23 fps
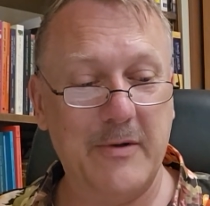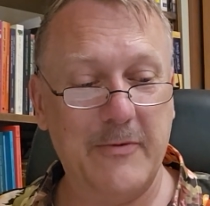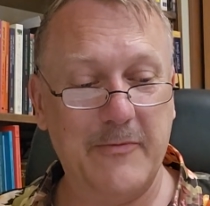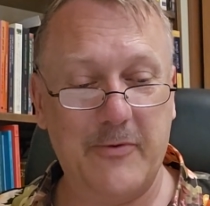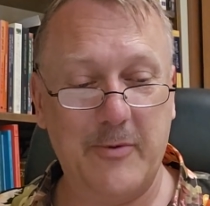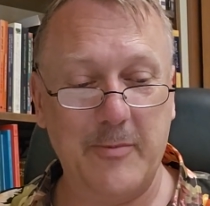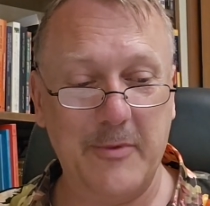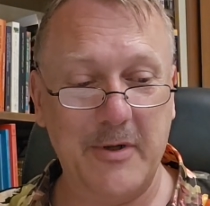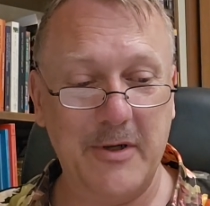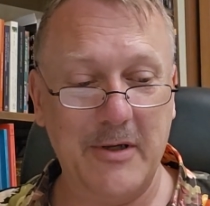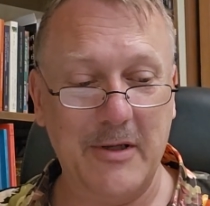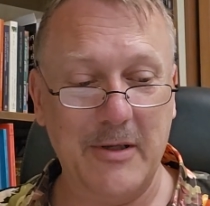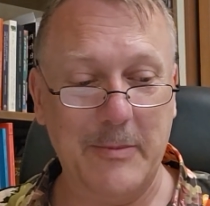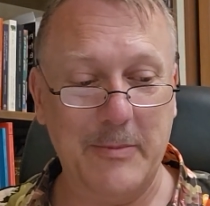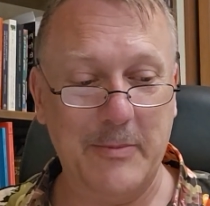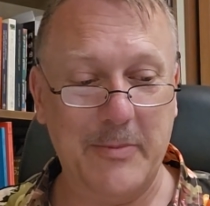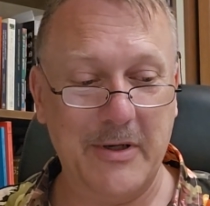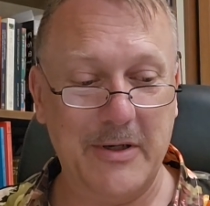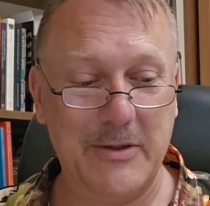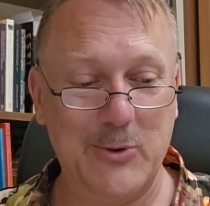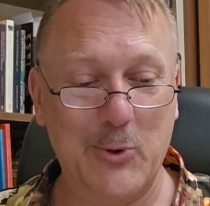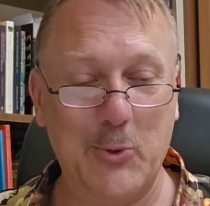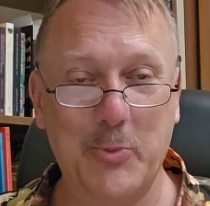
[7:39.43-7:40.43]
from the
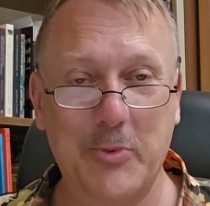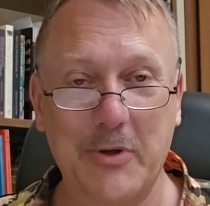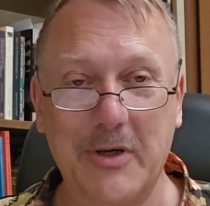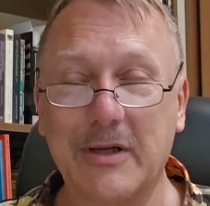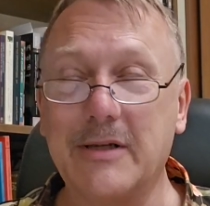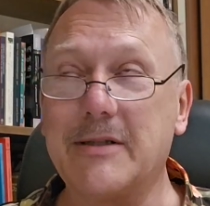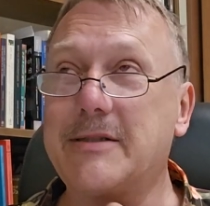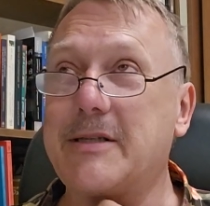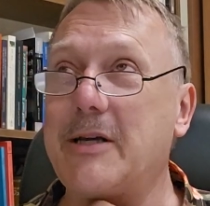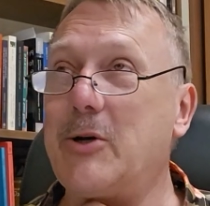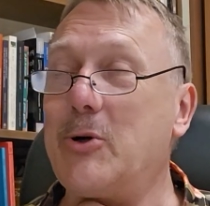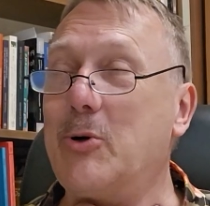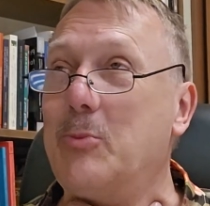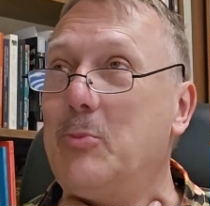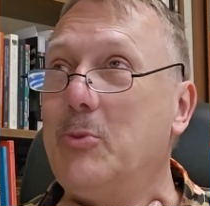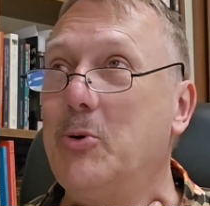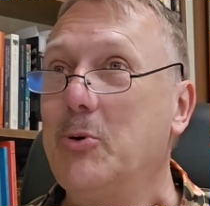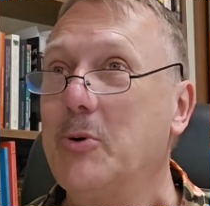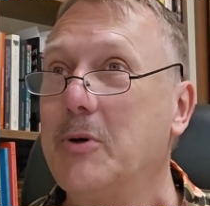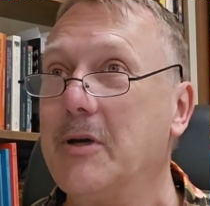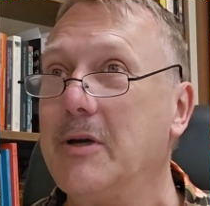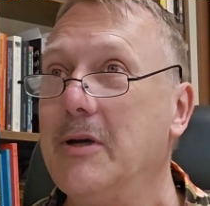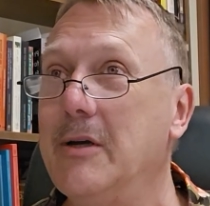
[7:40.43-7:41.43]
Olympics opening
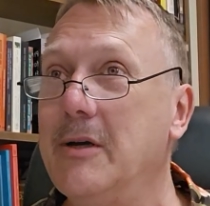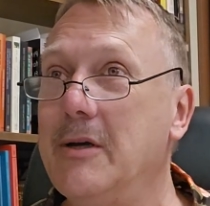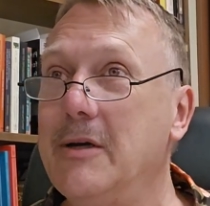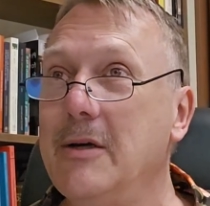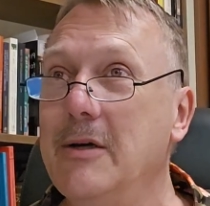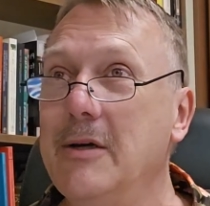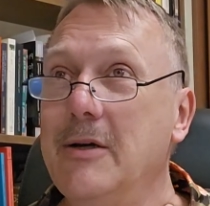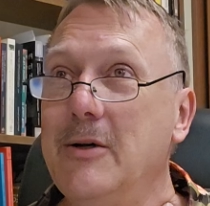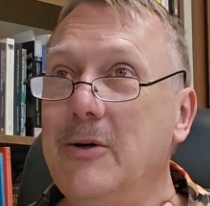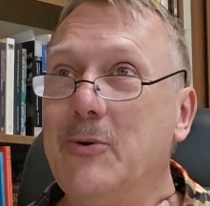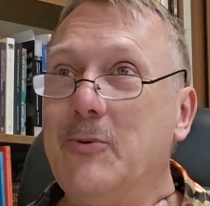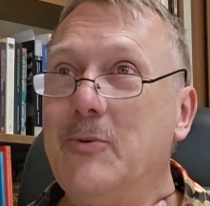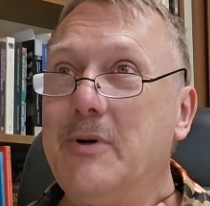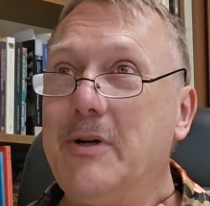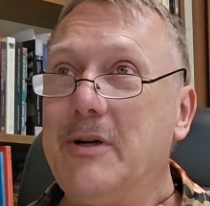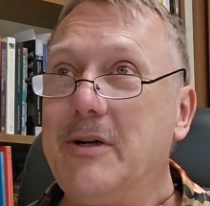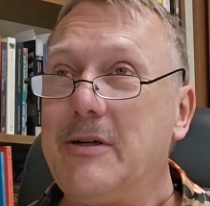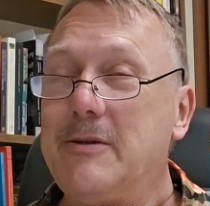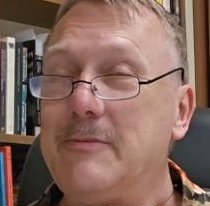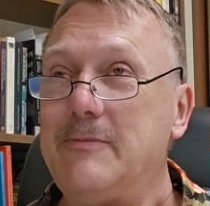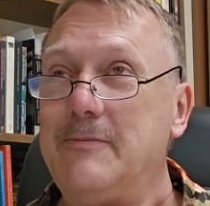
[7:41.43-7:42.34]
ceremony, where,